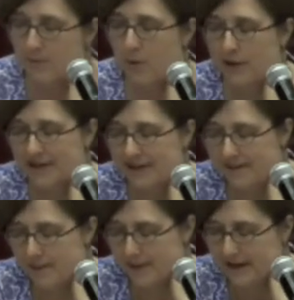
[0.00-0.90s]
Bolsa
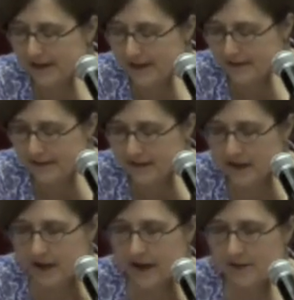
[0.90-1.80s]
Familia.
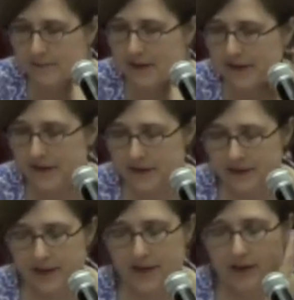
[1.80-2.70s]
I think
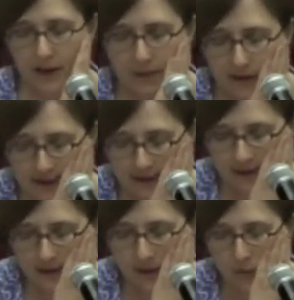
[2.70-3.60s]
Susan's going to talk about
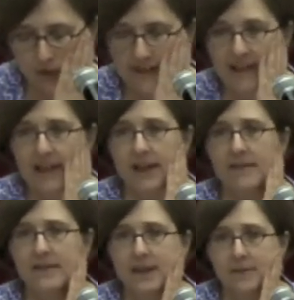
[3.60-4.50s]
this, which he
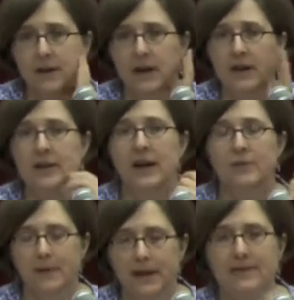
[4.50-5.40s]
gives, the
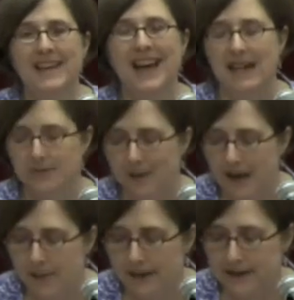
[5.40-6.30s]
government gives cash
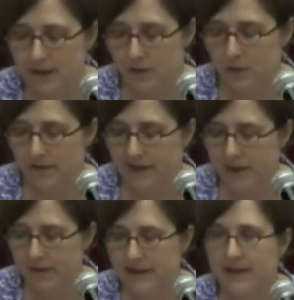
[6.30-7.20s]
payments to poor
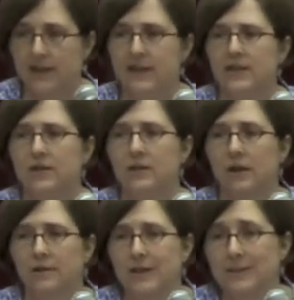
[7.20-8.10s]
families, conditional
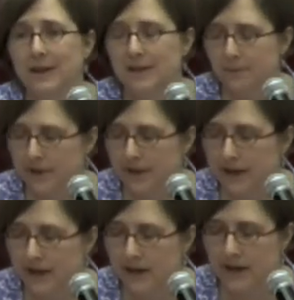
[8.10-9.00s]
on
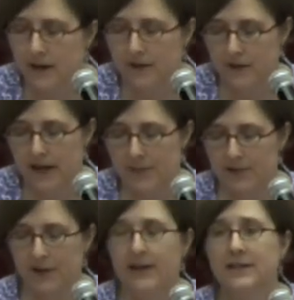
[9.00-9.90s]
responsibility for keeping
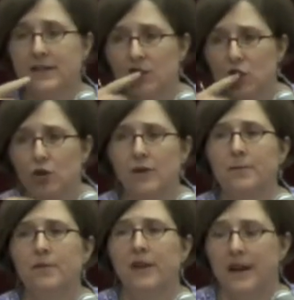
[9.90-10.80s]
their kids in school
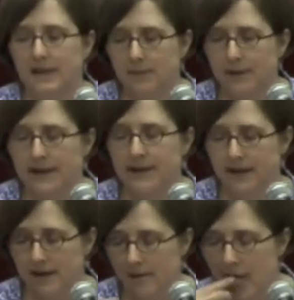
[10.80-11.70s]
and providing some
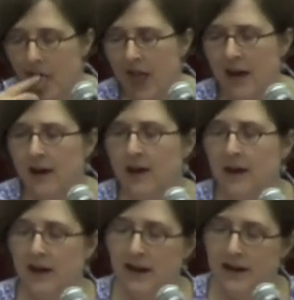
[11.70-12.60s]
basic
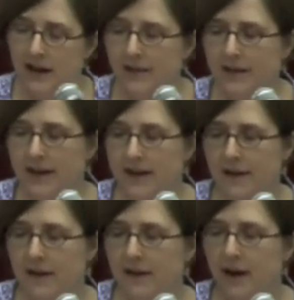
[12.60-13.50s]
health
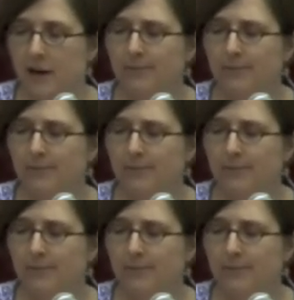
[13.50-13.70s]
care.